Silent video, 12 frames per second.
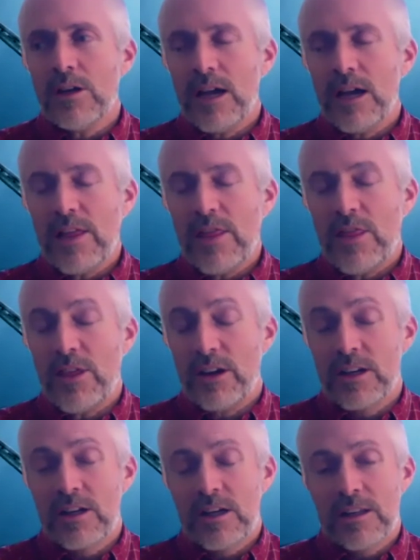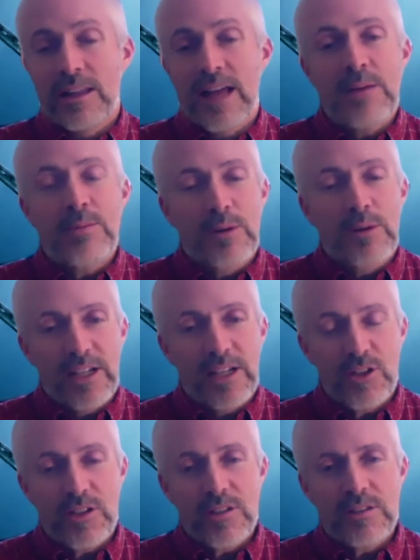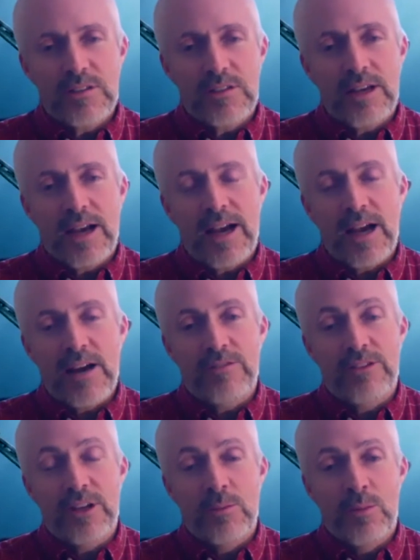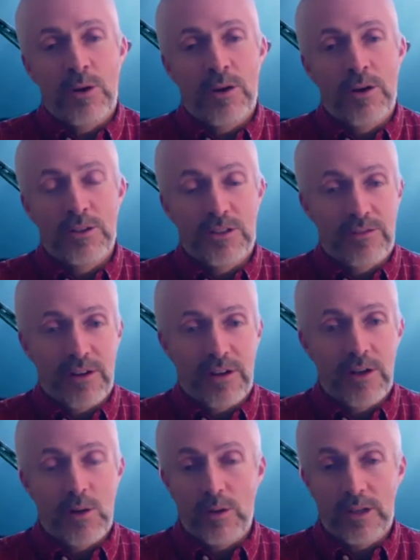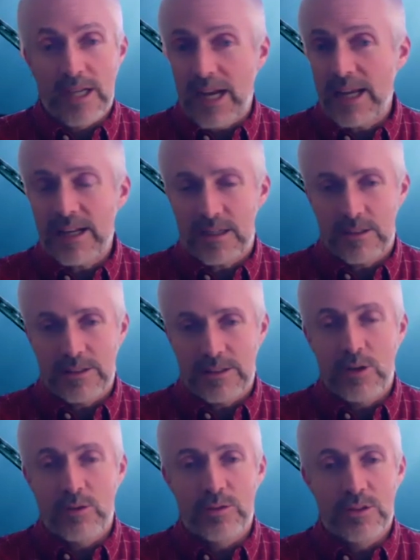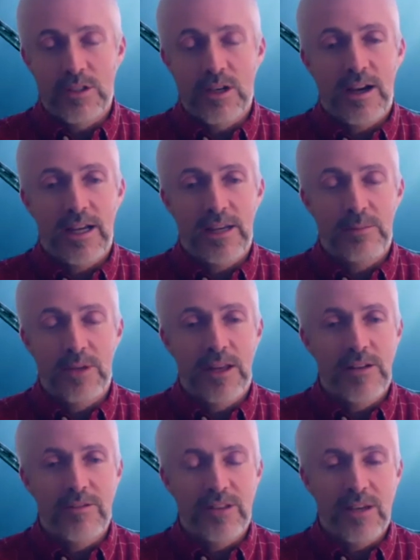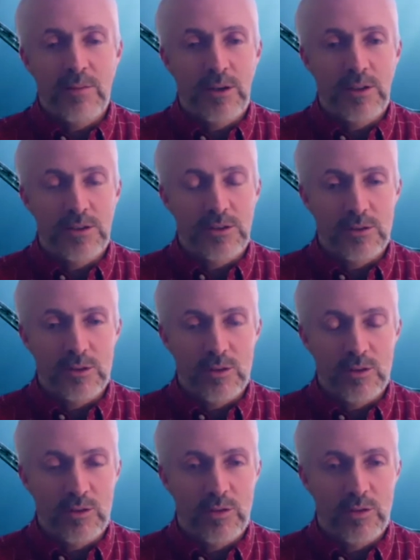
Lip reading: The collaborations have emerged very organically over time. None of them are sort of